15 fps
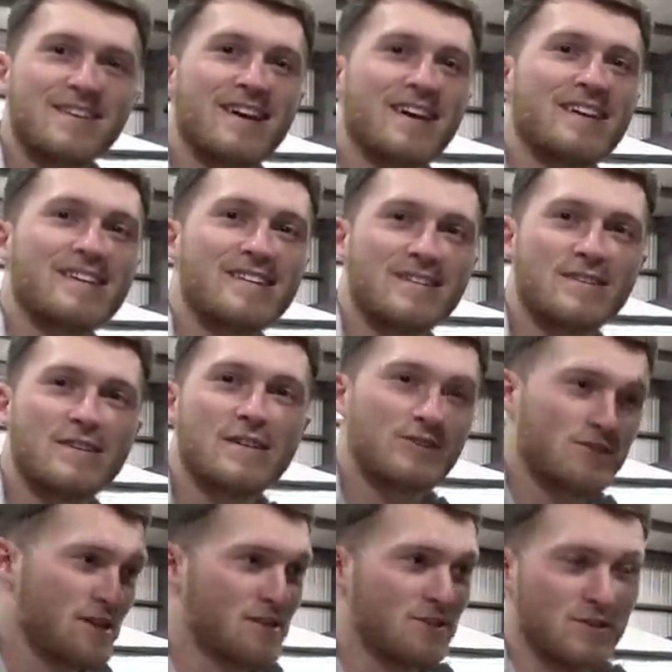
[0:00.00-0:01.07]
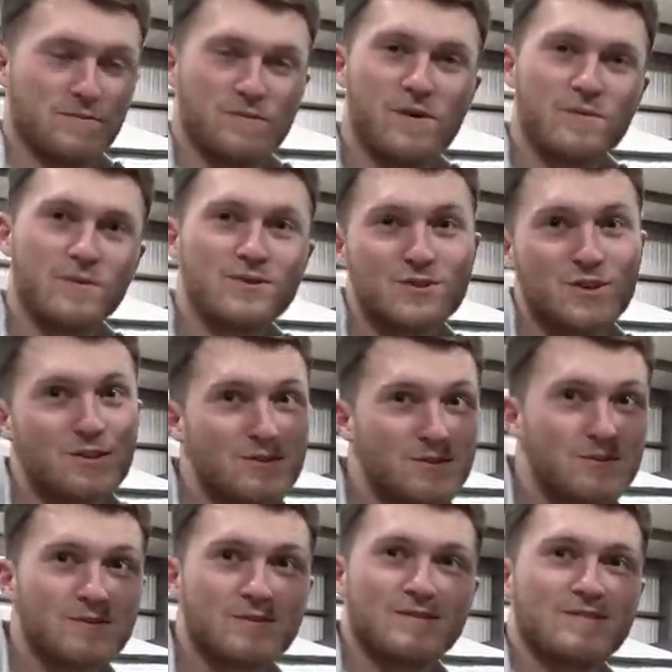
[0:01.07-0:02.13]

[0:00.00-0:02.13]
what yeah, you're getting at. It's standard at the moment, so...